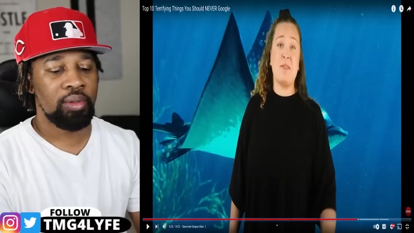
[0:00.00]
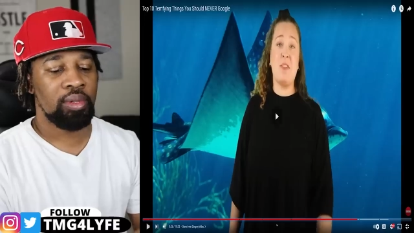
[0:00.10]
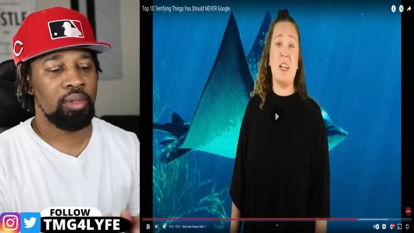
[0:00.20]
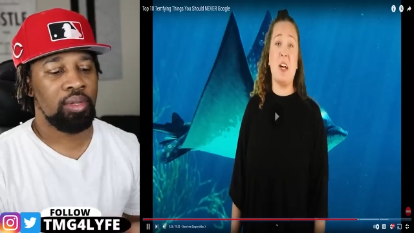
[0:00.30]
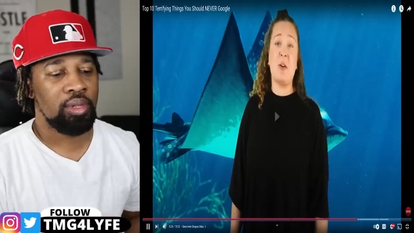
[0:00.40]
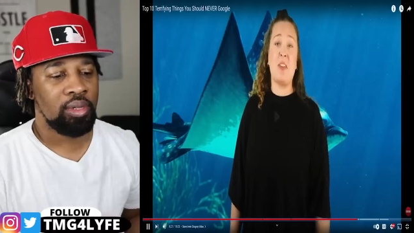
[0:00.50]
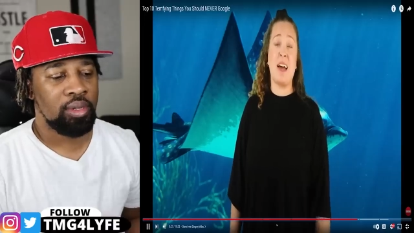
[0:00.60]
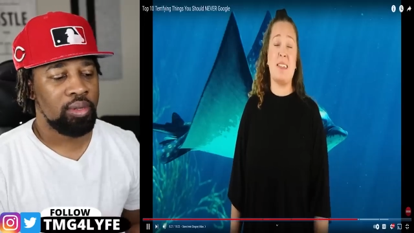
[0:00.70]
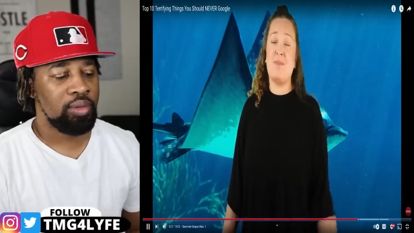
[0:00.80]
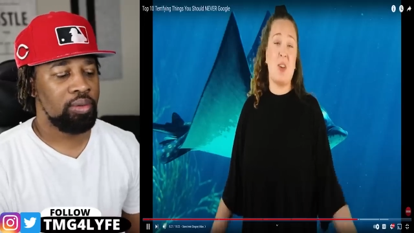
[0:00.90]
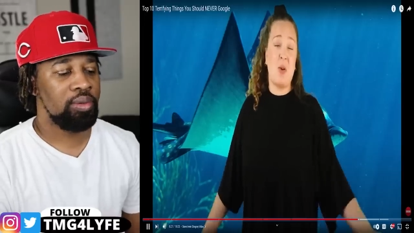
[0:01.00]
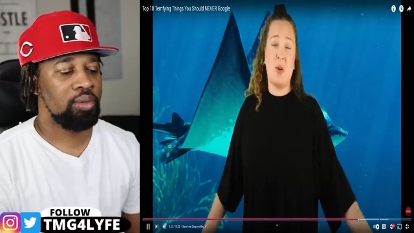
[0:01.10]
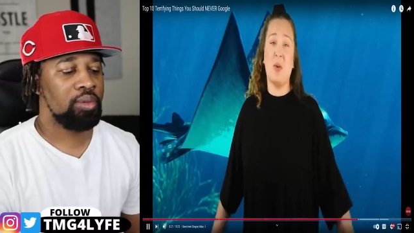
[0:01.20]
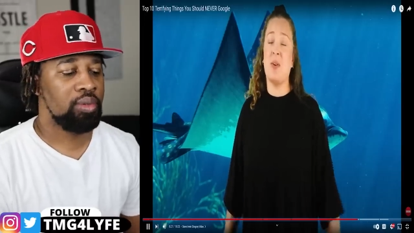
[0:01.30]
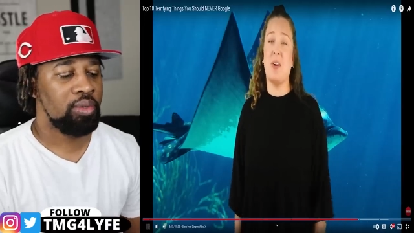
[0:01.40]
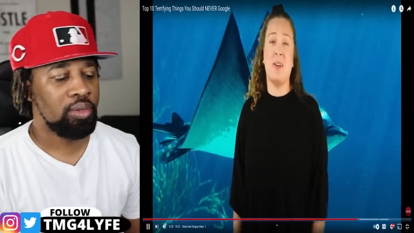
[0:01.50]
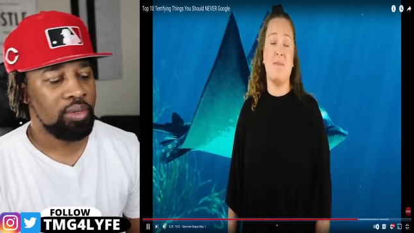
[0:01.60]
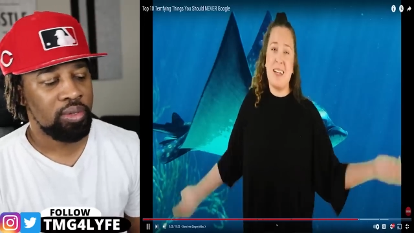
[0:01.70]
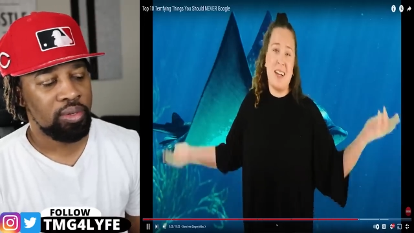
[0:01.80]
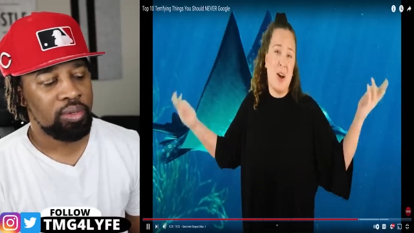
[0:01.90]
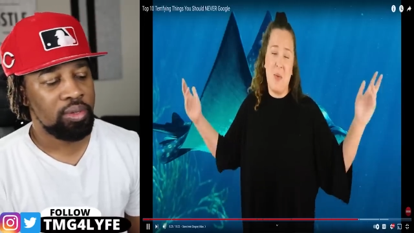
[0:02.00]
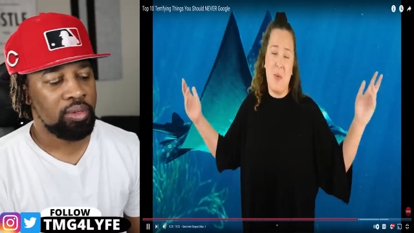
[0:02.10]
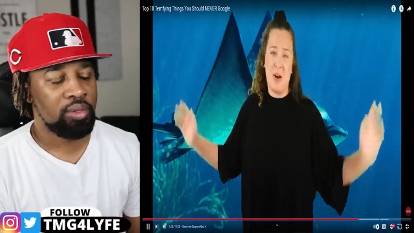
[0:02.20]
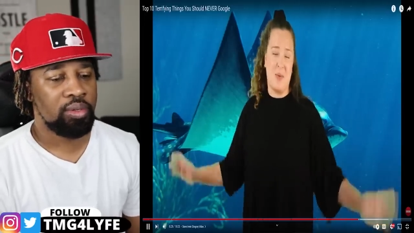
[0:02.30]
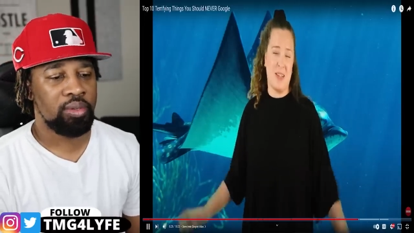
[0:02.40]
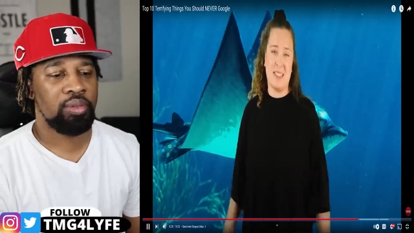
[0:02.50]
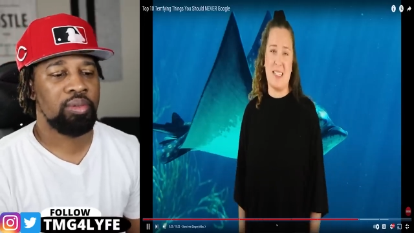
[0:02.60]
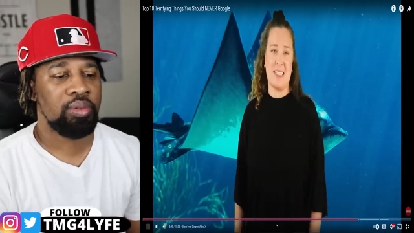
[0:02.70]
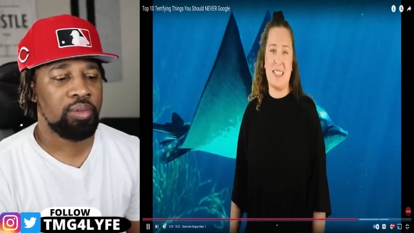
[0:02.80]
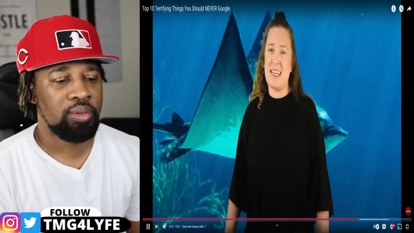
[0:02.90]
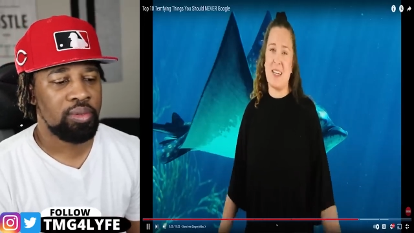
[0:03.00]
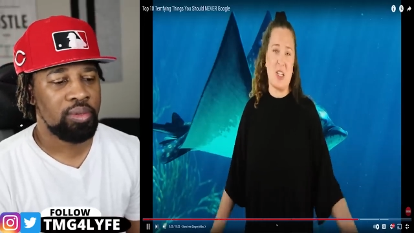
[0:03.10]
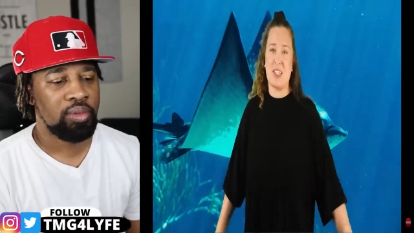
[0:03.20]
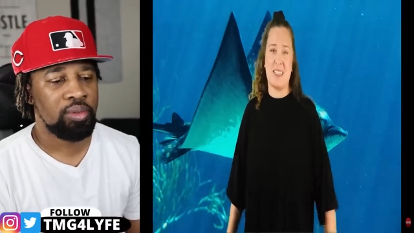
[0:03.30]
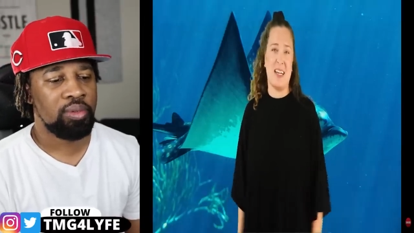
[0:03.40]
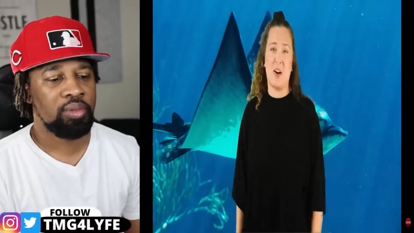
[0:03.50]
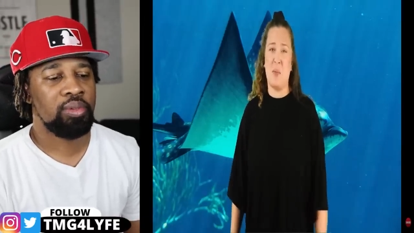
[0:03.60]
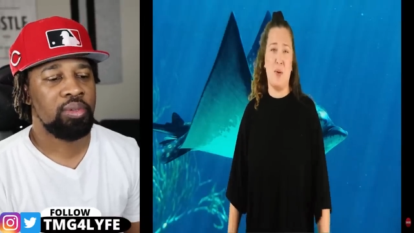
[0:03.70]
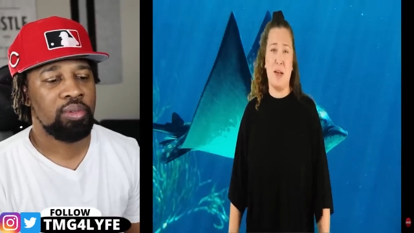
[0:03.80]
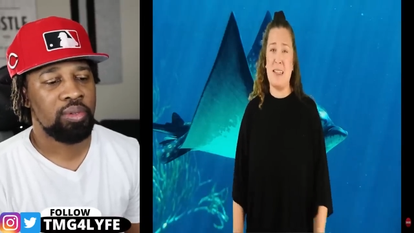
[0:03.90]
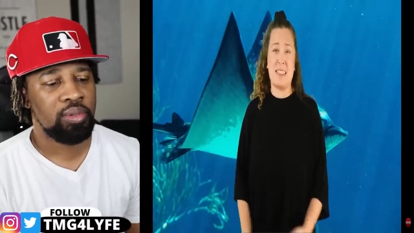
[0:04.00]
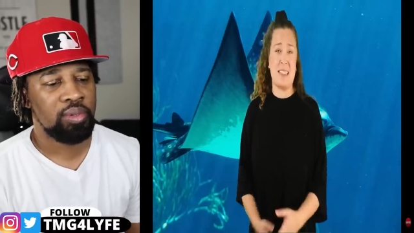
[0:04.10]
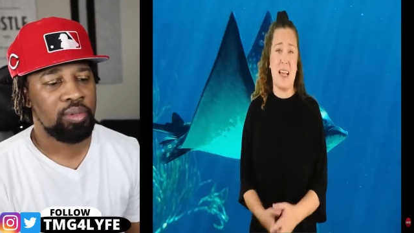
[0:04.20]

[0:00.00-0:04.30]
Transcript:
Speaker 1: Video that don't Google. No one wants to see it. It's just terrible. It's